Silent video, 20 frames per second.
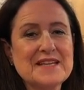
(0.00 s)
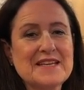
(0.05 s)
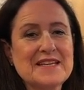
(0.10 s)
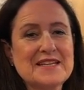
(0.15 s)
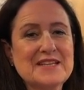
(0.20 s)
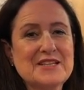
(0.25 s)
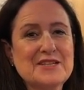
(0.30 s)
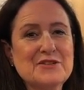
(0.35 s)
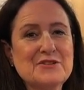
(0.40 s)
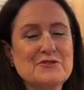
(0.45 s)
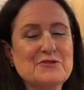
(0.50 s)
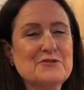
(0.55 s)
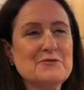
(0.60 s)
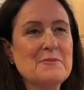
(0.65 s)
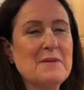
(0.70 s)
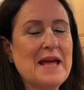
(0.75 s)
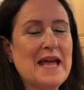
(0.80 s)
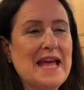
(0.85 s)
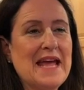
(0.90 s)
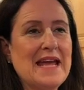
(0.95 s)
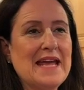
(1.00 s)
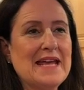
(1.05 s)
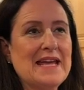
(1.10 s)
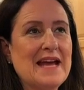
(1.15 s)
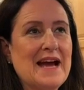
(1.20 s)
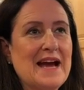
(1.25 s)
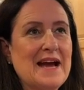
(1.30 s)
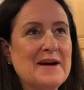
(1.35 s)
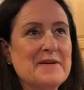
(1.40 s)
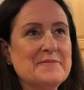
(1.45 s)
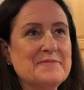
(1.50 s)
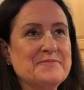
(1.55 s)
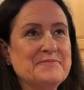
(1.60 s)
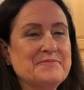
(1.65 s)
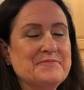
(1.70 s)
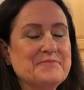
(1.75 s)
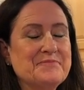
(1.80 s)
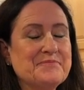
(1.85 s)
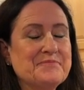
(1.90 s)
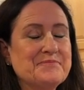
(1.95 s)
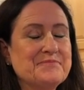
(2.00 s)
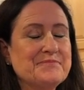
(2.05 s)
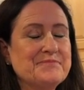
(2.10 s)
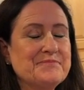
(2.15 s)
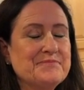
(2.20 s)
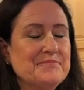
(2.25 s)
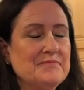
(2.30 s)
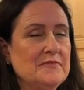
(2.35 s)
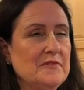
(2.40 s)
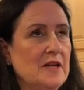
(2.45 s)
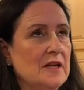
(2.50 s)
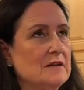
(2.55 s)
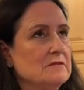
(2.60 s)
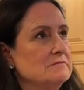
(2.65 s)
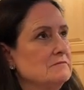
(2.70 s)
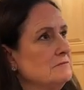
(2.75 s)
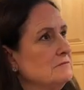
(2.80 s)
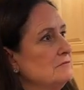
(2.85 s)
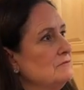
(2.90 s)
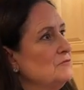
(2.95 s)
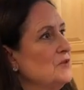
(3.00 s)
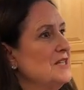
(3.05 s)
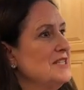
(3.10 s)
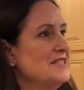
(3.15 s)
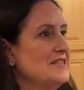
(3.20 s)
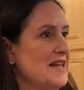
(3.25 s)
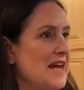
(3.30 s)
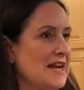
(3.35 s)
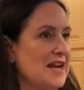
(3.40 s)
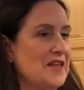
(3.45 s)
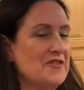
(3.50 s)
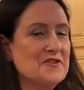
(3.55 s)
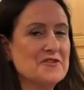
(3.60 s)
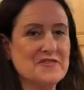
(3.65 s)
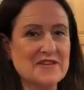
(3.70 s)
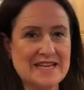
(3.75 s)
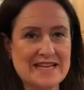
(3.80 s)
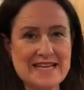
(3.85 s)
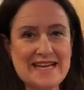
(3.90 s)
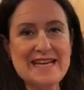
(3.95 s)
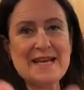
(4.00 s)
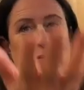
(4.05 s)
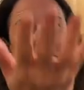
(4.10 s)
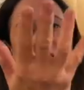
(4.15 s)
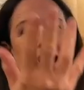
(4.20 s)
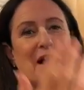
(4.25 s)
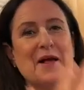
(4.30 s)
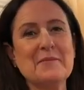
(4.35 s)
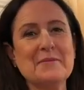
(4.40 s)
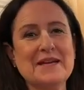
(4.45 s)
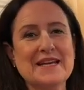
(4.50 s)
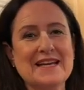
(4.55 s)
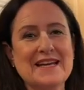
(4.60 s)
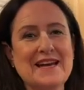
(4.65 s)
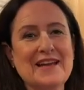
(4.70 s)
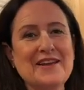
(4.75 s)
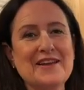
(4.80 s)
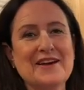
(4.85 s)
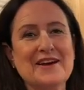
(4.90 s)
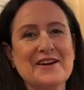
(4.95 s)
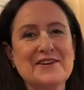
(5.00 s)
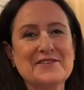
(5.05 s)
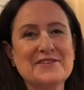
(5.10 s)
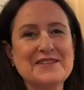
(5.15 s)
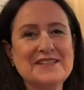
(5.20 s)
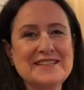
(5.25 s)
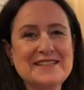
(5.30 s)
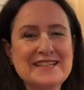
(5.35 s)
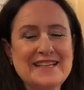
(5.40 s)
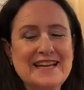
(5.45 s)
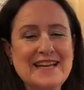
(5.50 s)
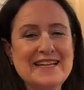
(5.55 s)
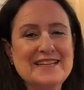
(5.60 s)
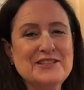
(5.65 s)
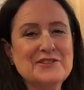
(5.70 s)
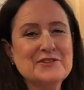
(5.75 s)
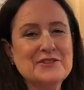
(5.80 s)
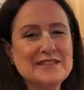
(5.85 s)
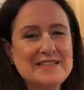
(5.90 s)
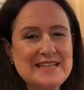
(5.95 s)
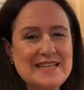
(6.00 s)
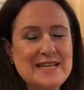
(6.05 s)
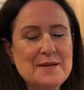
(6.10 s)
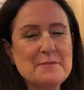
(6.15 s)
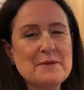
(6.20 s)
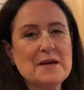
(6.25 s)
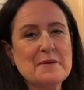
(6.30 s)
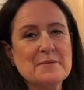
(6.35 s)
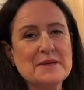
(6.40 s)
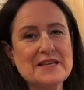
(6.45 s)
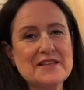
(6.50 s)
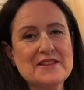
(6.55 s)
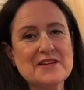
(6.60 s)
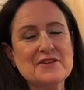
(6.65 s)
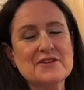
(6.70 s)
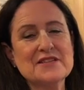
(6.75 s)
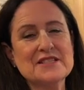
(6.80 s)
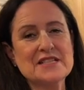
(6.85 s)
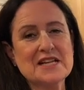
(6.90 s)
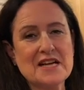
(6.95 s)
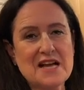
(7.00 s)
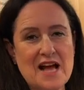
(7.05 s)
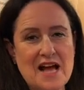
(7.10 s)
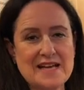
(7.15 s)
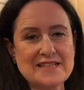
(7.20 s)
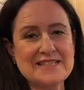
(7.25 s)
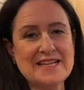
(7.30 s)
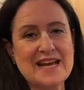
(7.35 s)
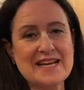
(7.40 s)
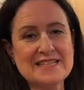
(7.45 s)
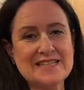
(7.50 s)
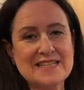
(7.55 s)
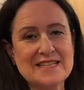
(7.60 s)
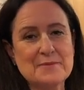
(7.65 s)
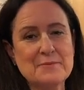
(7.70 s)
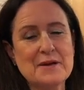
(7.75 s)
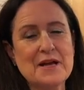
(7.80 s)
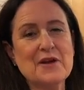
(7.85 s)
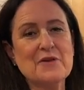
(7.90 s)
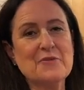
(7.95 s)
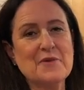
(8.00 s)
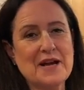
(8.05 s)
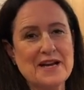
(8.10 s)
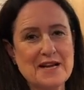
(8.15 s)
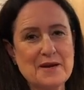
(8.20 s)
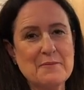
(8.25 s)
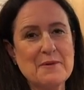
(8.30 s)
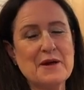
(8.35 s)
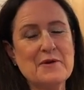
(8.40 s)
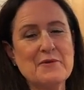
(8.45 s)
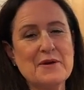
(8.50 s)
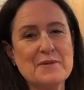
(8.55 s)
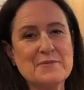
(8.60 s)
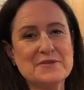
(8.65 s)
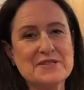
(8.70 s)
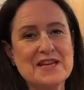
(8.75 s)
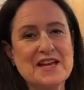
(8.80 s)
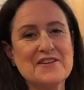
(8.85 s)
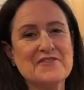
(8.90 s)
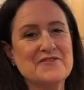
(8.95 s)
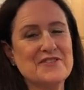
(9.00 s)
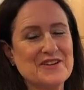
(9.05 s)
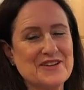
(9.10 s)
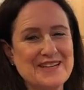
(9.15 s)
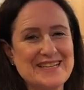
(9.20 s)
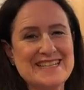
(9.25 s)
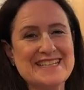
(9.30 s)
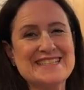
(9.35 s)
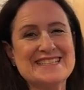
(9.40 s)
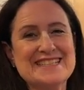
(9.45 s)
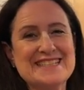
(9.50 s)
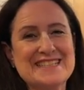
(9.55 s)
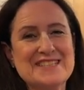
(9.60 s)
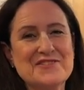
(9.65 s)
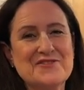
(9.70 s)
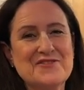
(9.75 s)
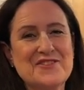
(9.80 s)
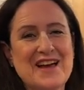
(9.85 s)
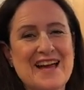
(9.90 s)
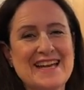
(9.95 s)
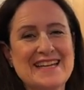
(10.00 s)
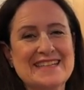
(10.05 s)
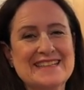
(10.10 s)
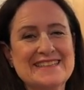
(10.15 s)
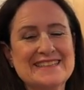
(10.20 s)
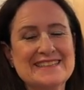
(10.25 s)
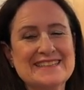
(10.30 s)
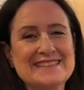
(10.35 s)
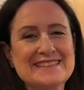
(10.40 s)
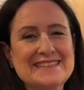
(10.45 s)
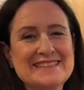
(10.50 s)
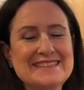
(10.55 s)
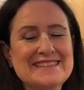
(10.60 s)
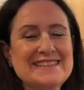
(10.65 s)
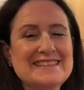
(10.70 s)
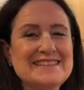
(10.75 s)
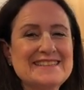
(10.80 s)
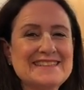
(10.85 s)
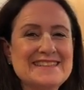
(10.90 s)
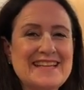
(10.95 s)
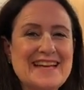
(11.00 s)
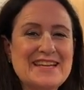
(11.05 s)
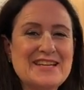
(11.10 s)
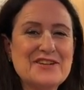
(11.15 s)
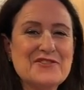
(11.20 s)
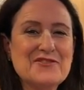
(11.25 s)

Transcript: You may, um, what's that other thing? Email me, hello. And you can email me. There is a contact email right on my website. Very easy to find. Thank you